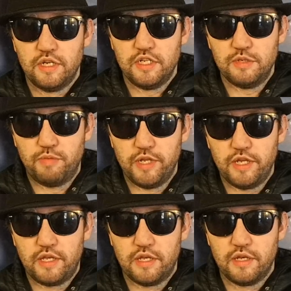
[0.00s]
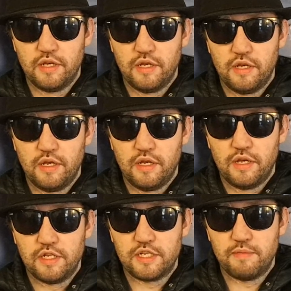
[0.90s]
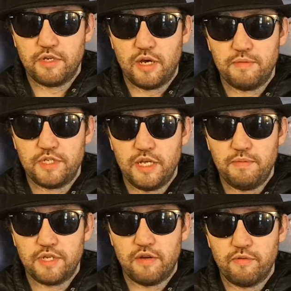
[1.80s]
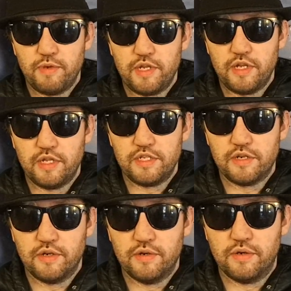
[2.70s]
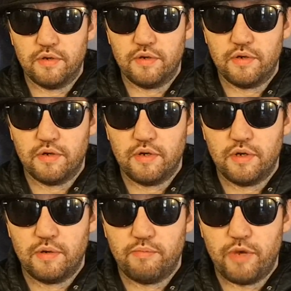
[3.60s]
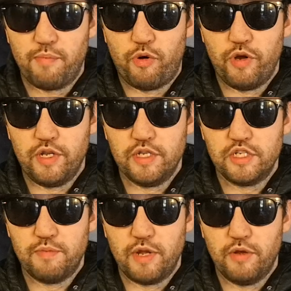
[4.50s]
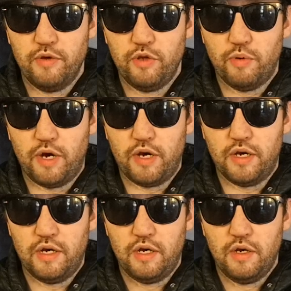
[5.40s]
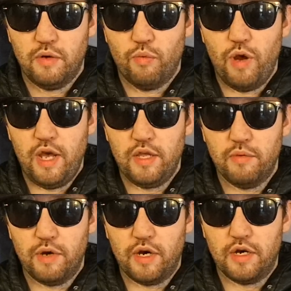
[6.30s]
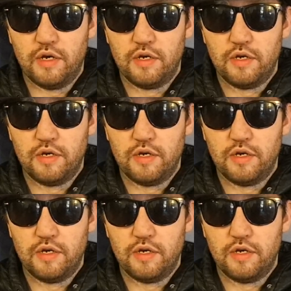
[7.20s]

is bleak and sometimes seems unremittingly so. My point is, no matter who you are, where you are,